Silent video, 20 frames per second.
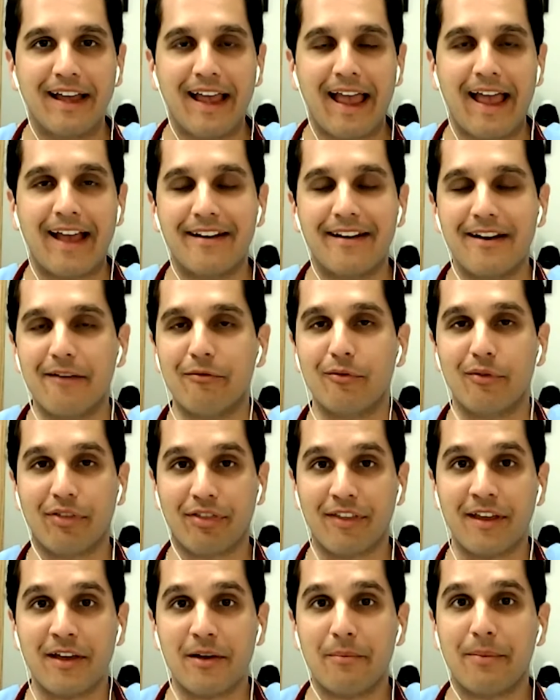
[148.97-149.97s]
and never
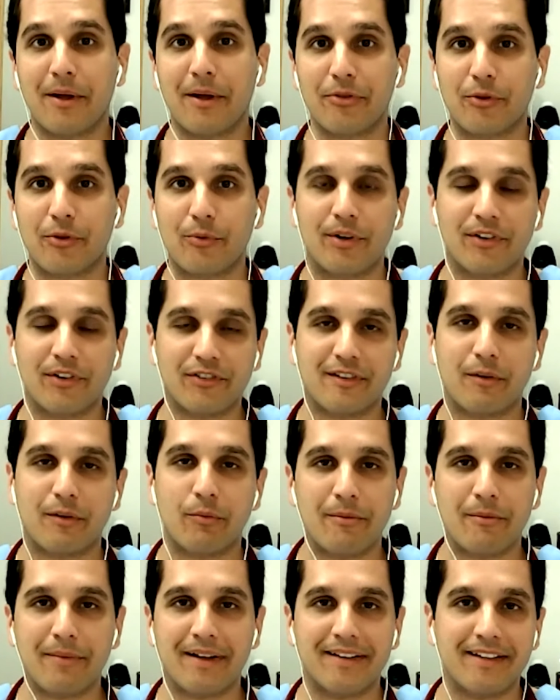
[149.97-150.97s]
think about the risk that we
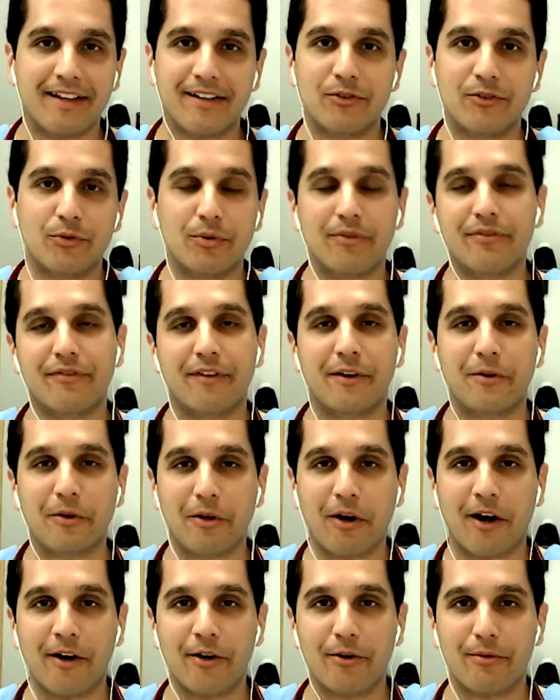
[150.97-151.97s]
might get into a fatal
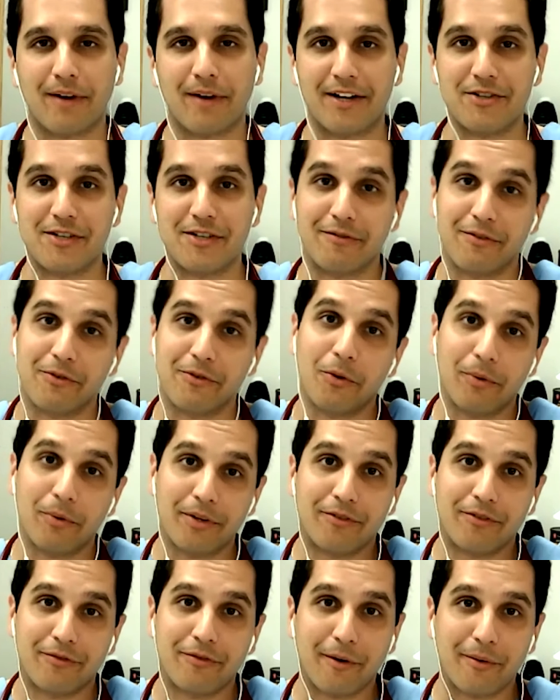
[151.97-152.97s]
car crash, even though it's
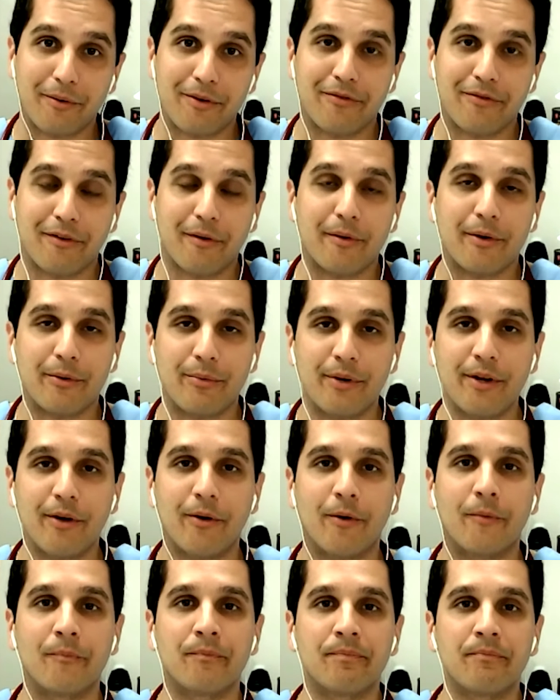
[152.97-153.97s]
very, very real.